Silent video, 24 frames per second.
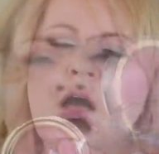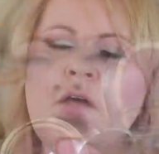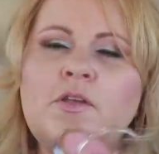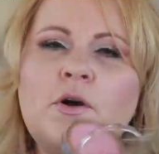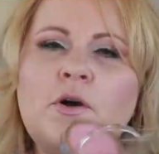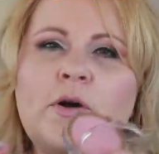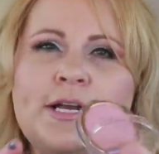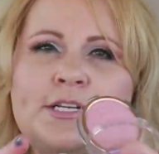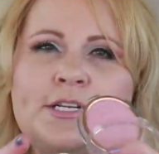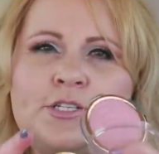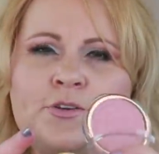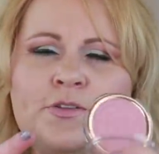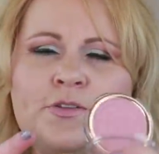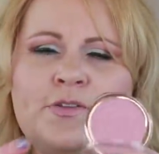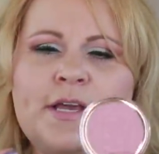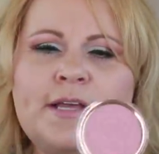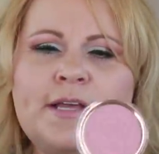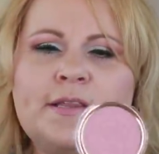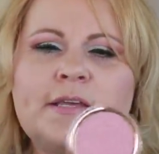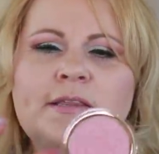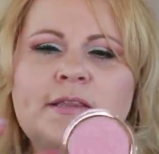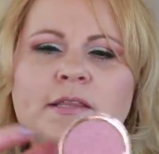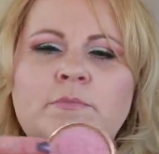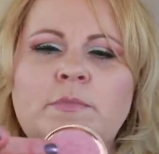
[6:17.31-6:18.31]
Although I do
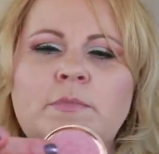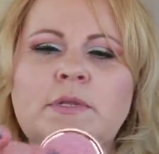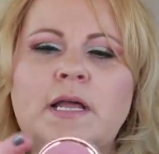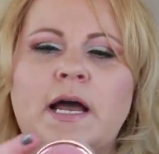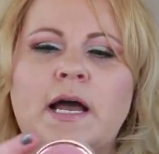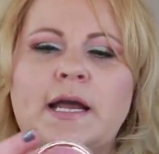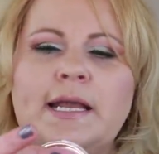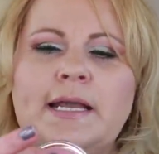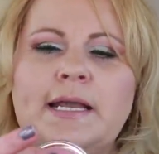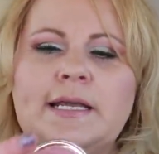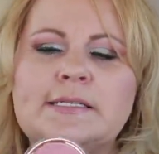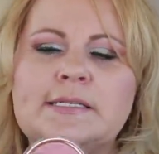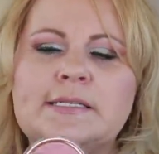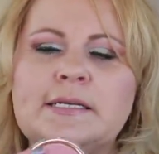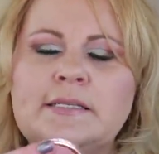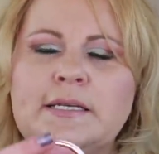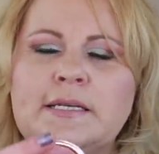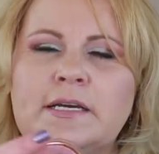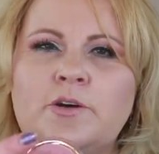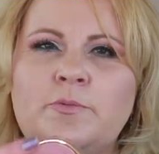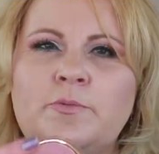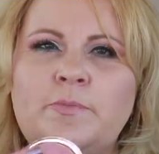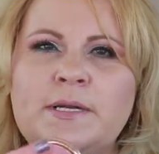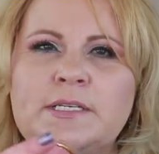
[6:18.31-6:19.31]
think that the Milani is a
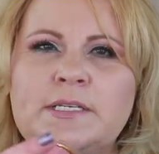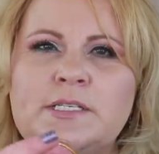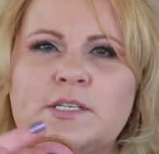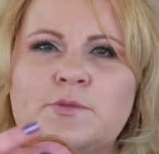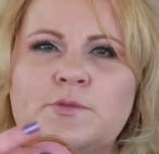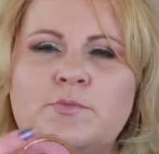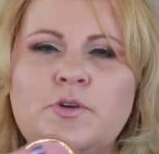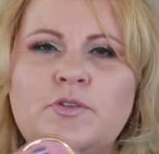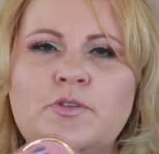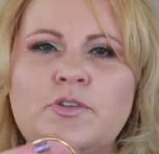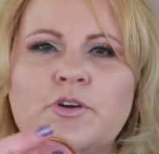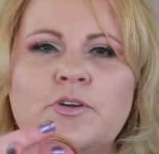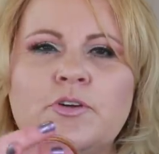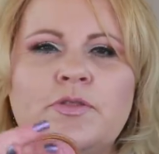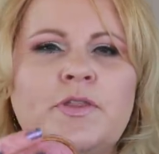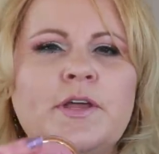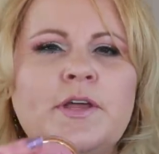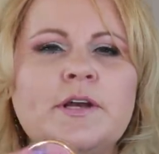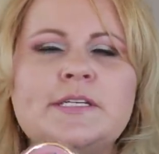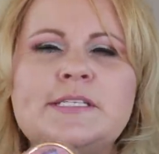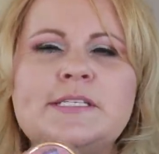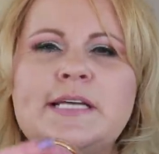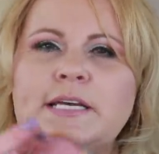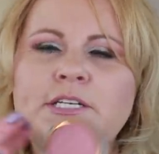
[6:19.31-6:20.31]
little bit smoother.
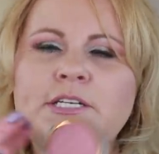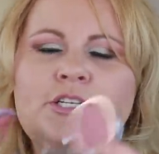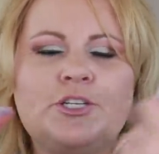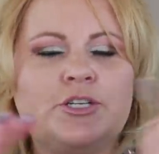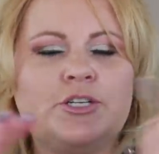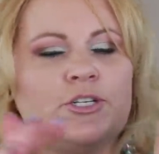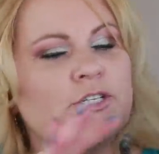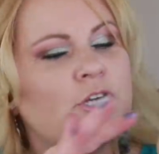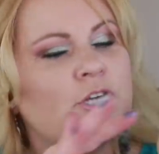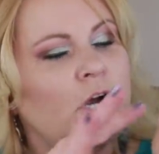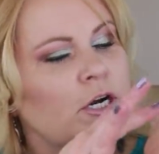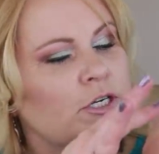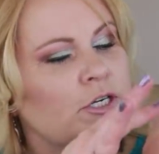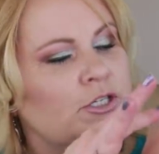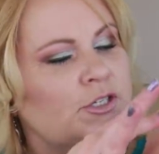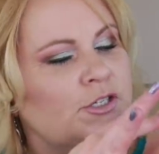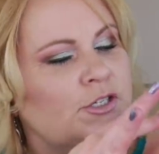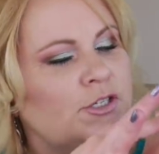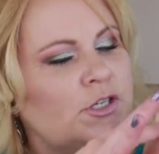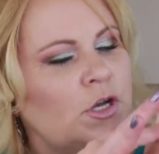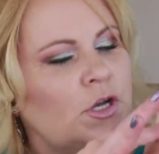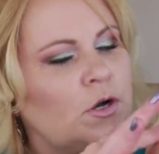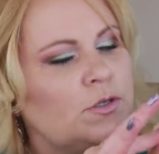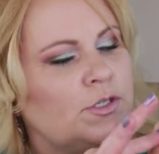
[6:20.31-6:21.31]
Their textures are
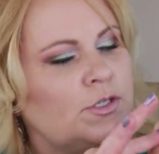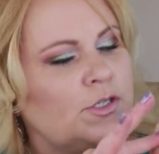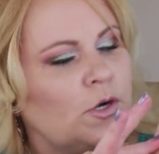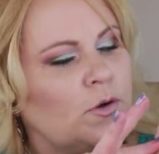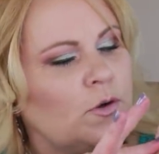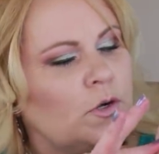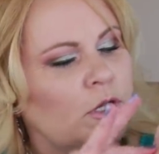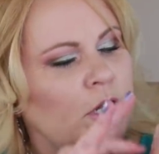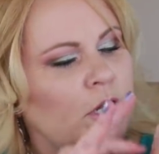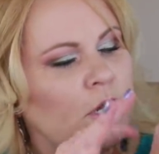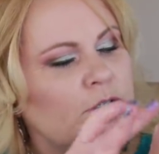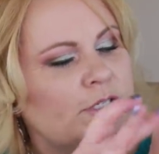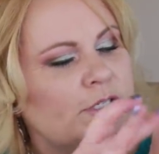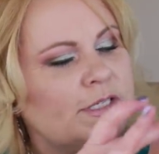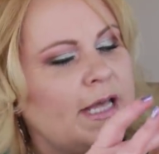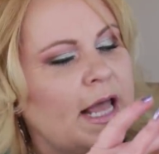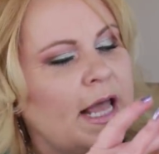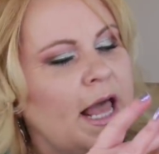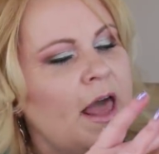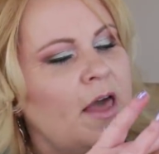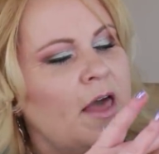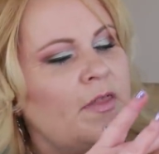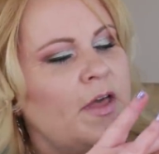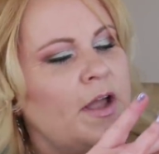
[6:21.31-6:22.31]
so, so close.
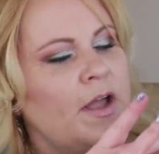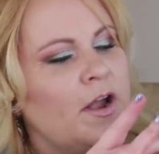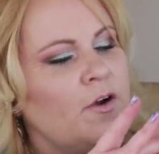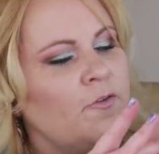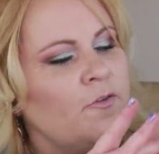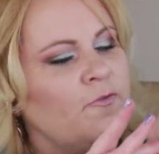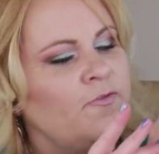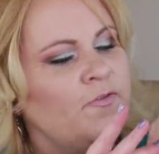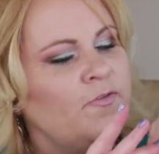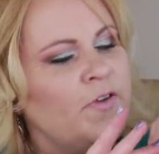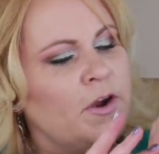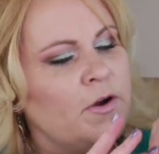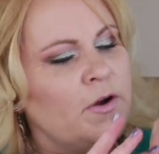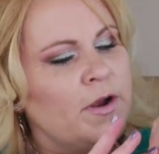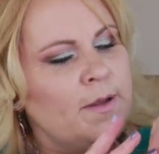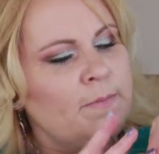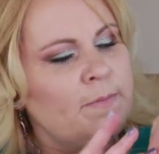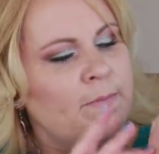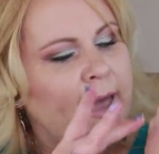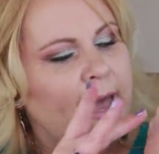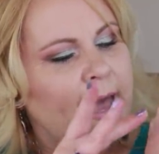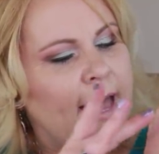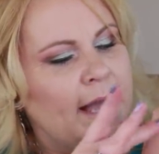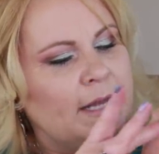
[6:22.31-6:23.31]
They are
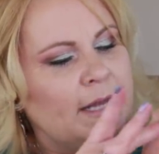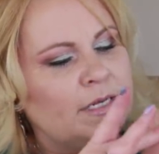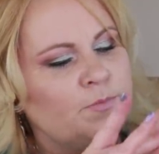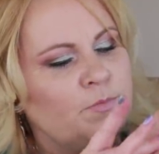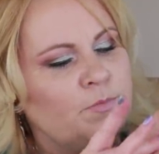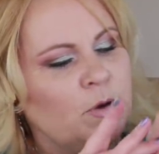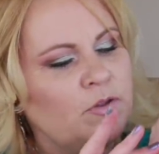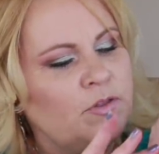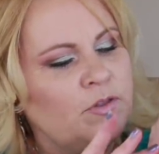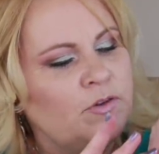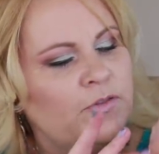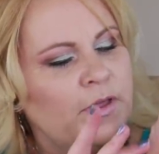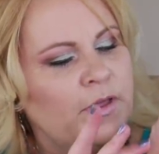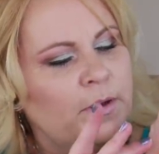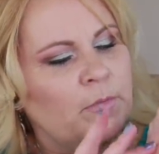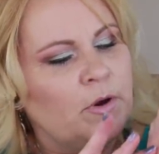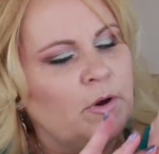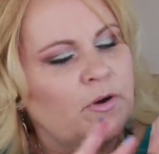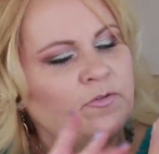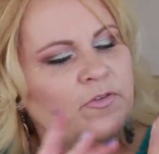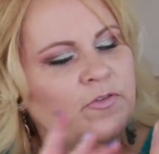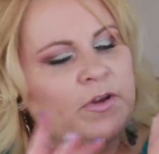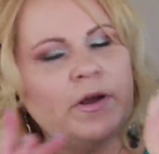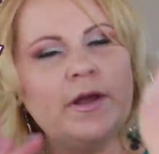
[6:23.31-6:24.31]
very matte. Both of them
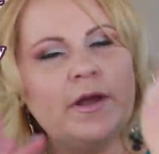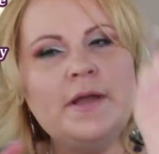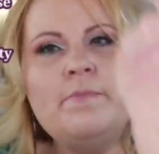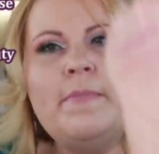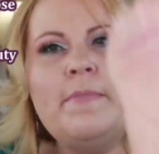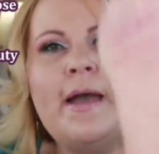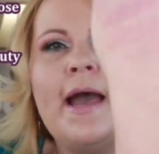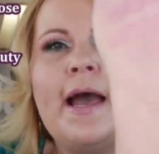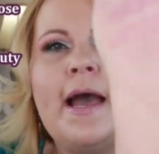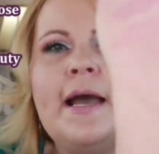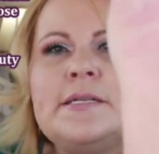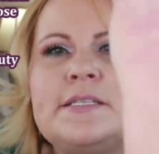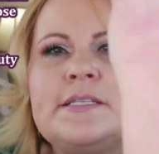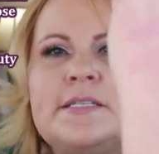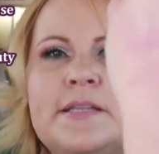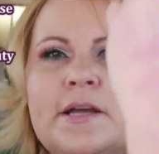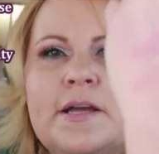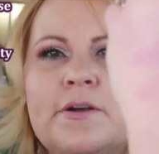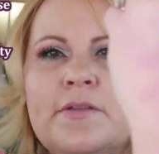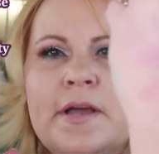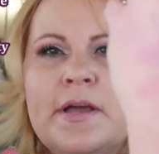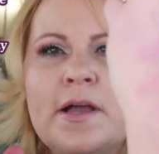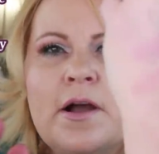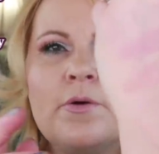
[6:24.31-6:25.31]
them are very matte.
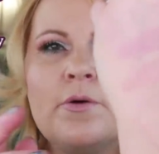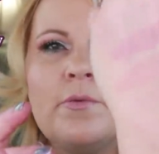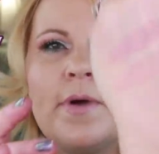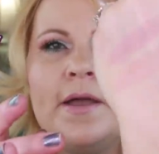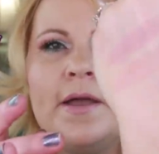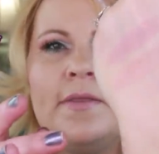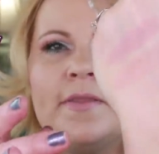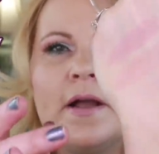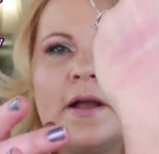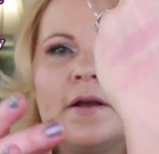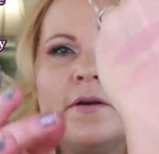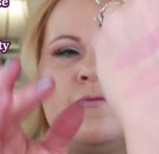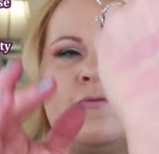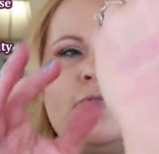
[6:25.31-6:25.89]
There they are right there.